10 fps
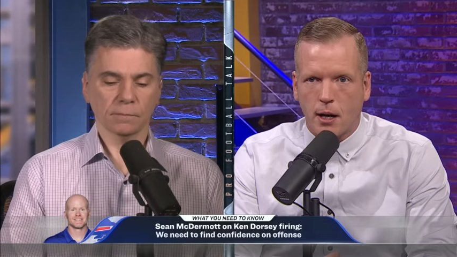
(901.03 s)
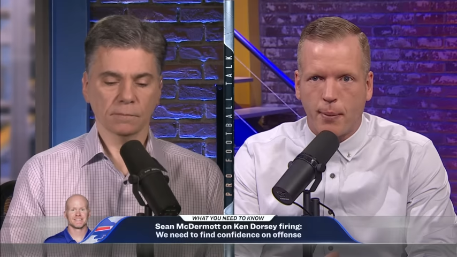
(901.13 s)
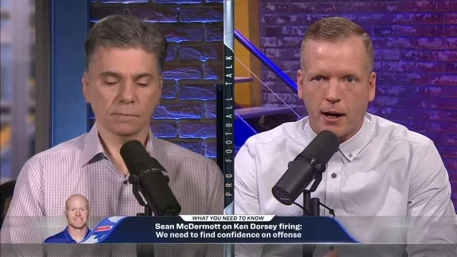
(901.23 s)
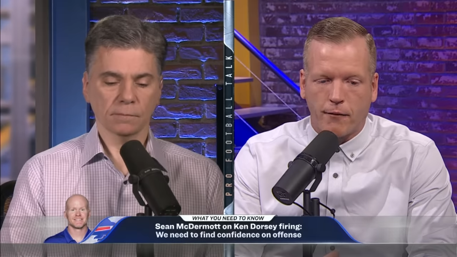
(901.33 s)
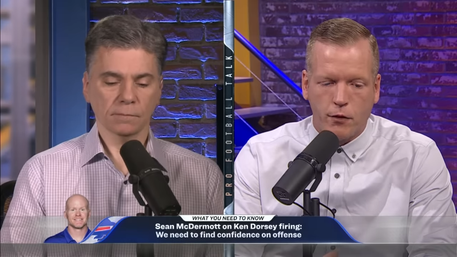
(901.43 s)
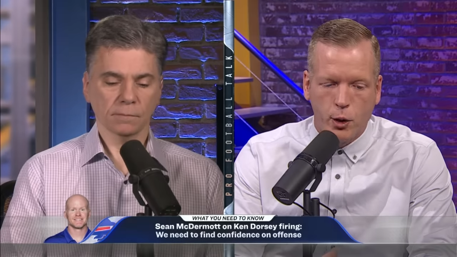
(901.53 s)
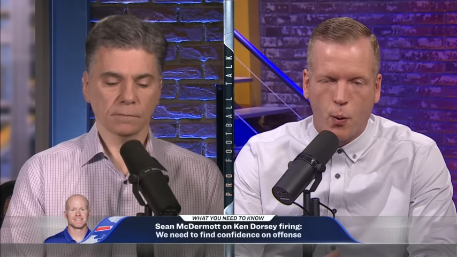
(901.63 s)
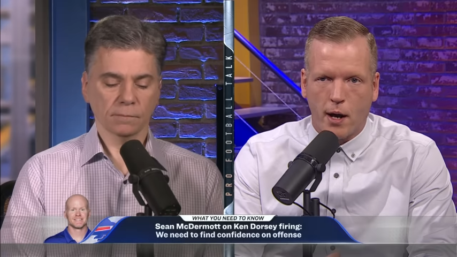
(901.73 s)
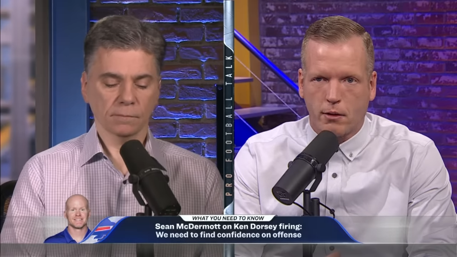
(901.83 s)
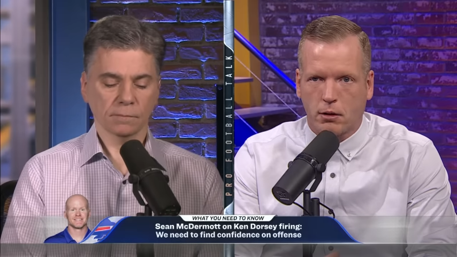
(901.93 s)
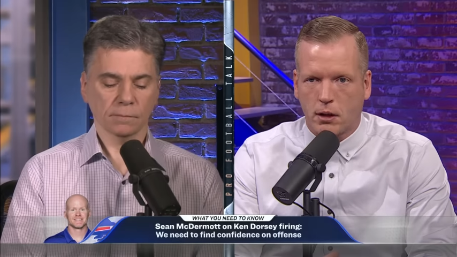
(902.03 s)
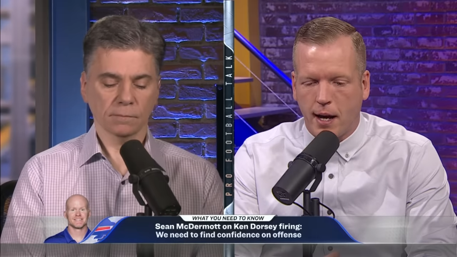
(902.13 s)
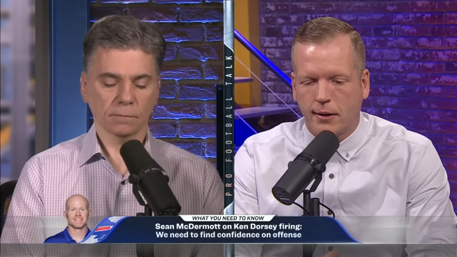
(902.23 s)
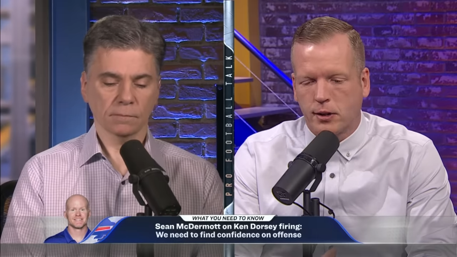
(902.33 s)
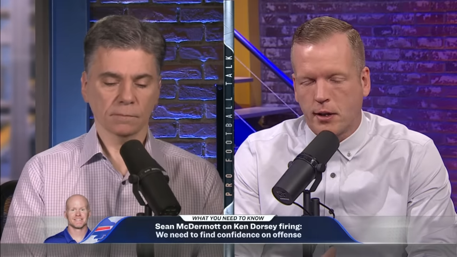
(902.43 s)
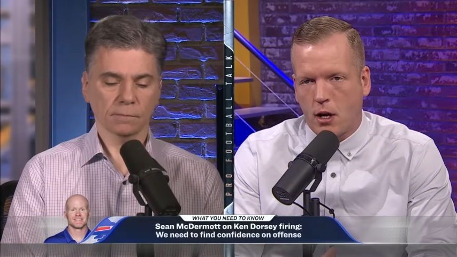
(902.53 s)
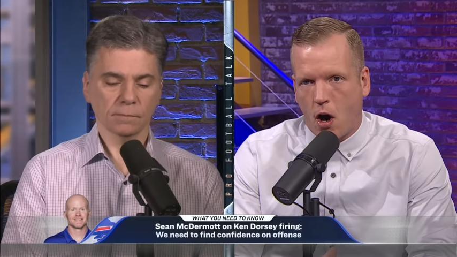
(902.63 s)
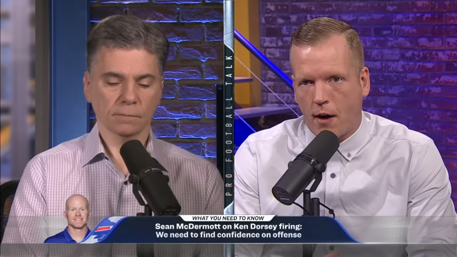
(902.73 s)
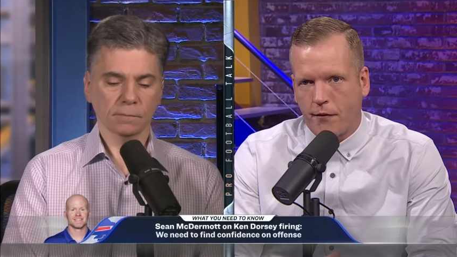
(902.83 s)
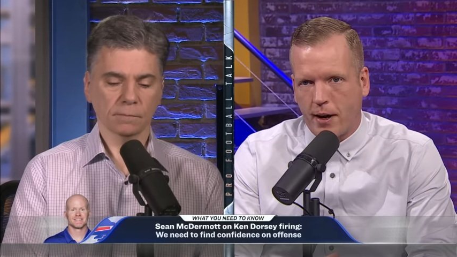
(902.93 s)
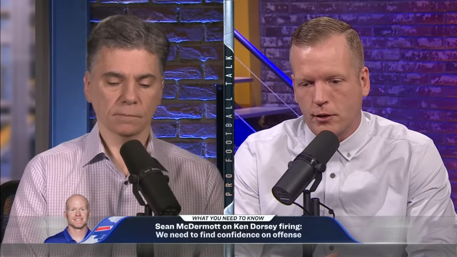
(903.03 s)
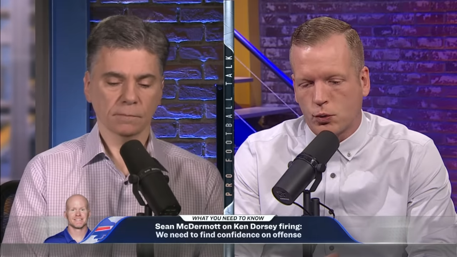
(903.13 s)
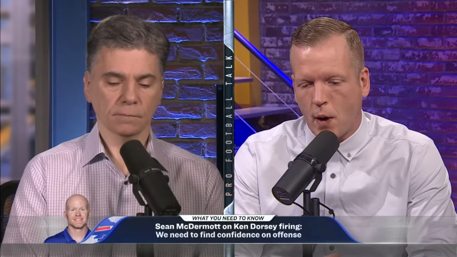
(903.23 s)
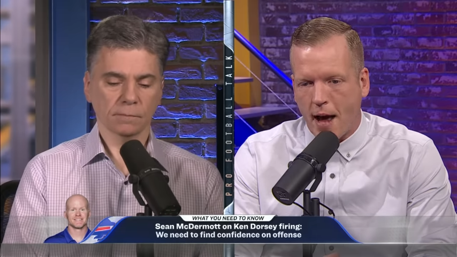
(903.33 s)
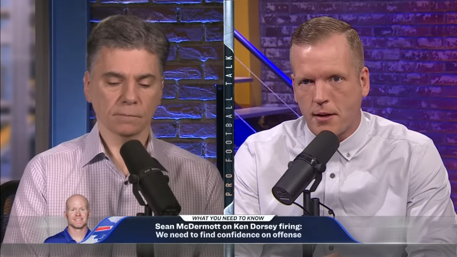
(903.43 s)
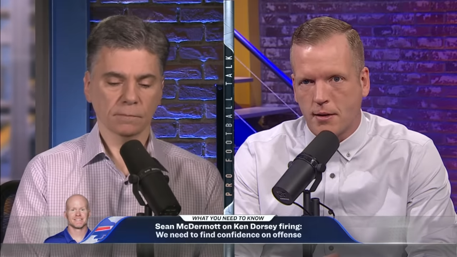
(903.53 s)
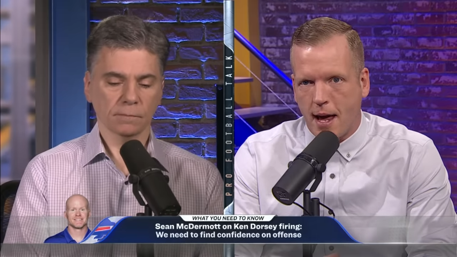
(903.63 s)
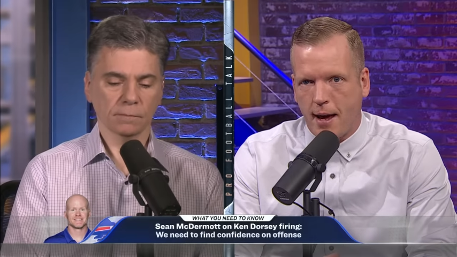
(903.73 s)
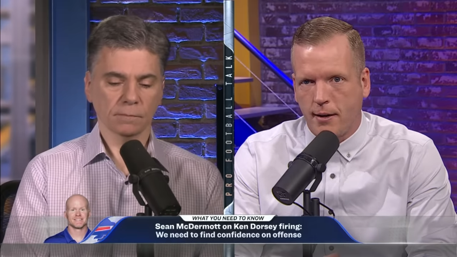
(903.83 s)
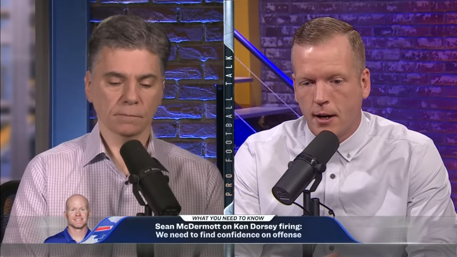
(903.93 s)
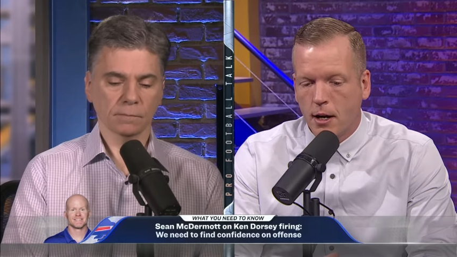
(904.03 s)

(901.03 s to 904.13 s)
Speaker 1: about a few other things on the offense rather than